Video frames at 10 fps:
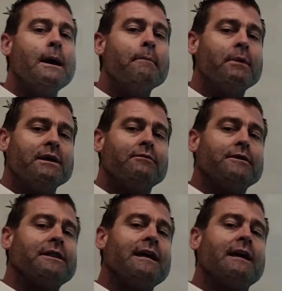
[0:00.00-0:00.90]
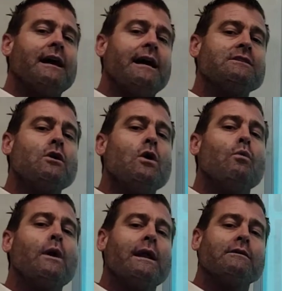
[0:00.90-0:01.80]
But you would think, guys,
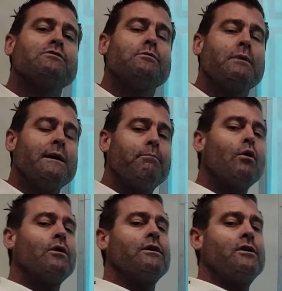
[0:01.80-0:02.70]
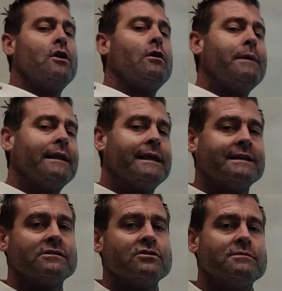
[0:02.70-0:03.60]
what else would be important to know about that
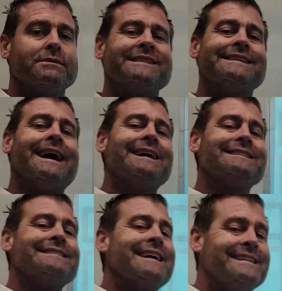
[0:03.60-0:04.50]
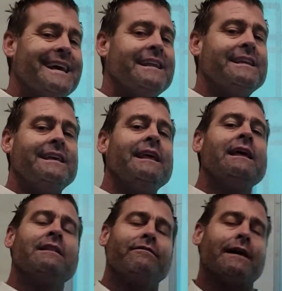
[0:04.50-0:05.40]
solution besides its identity,
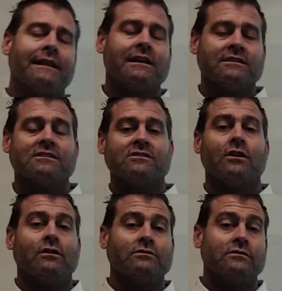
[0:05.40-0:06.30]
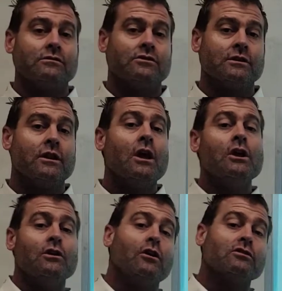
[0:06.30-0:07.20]
the fact that it's salt solution?
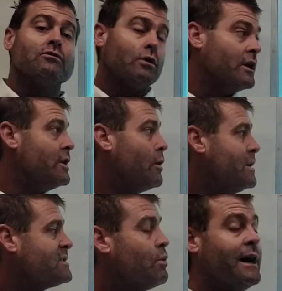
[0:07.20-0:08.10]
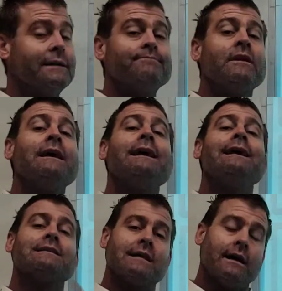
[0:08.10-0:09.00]
You'd also want to know its what?
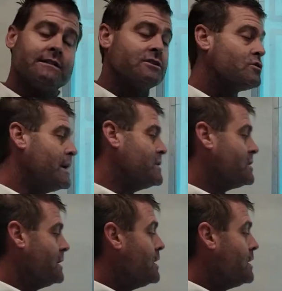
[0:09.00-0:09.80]
Its concentration.